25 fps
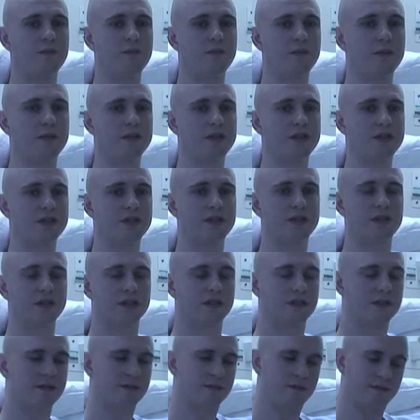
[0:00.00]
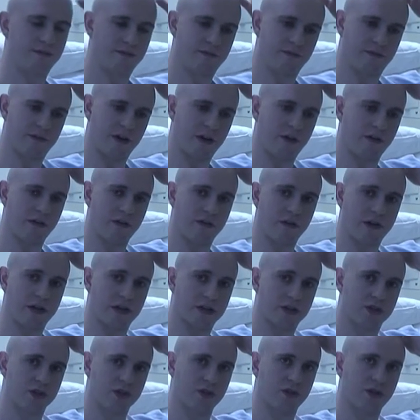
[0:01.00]
which is just very
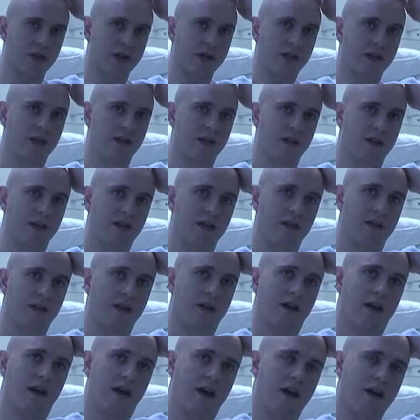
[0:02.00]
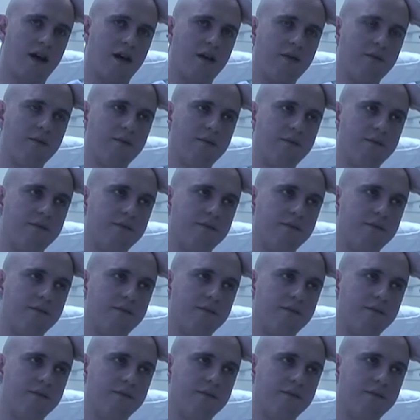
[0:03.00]
reassuring. I'm